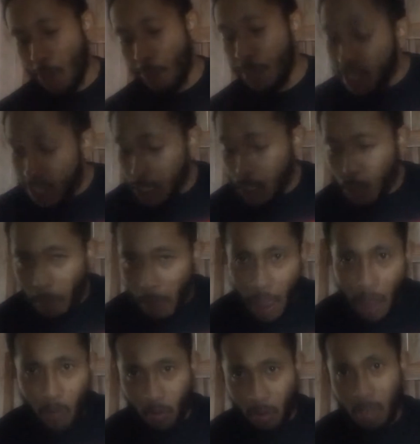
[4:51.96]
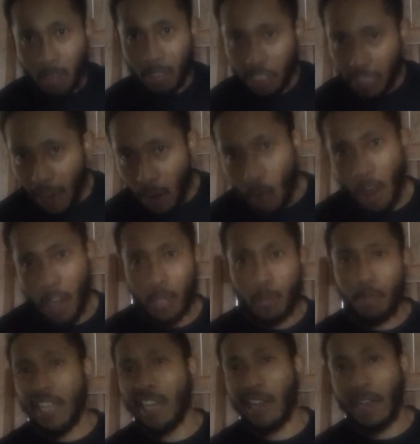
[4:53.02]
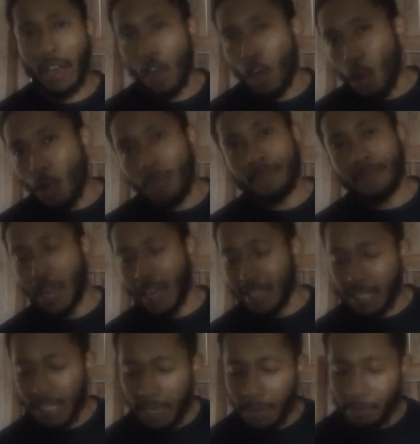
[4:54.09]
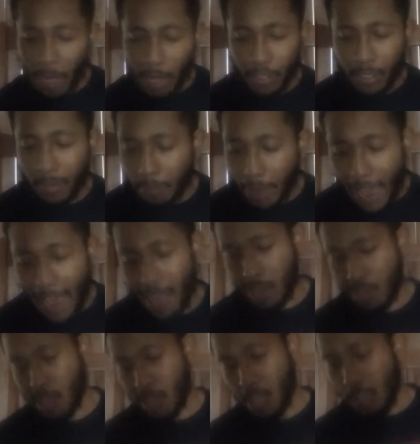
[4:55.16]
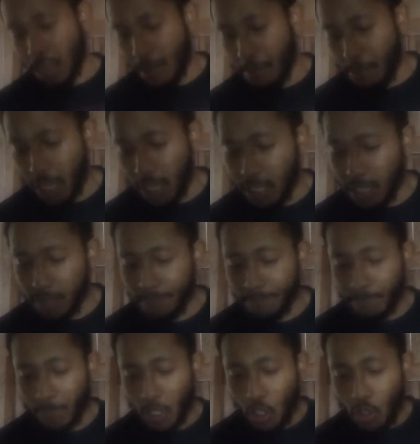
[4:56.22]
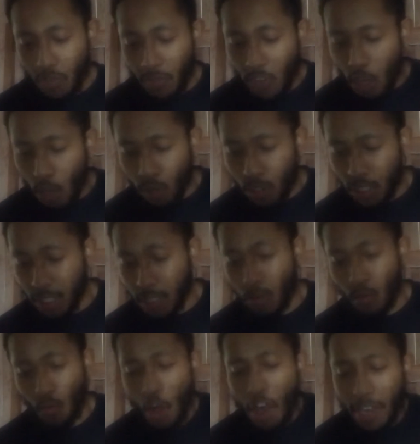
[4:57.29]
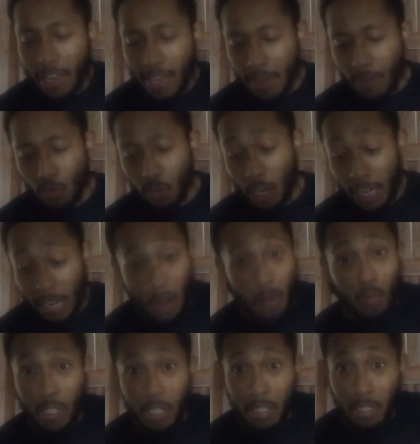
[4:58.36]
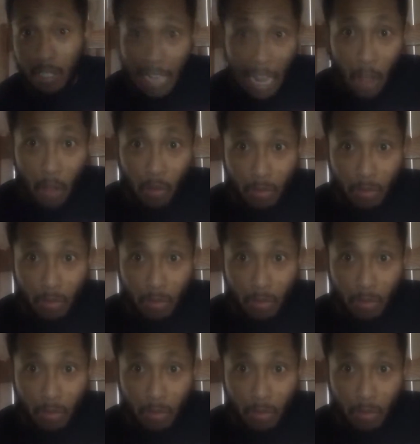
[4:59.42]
This is a spot where Jaguars being at home, I see them bouncing back. You even go to their run game right now, which is stout.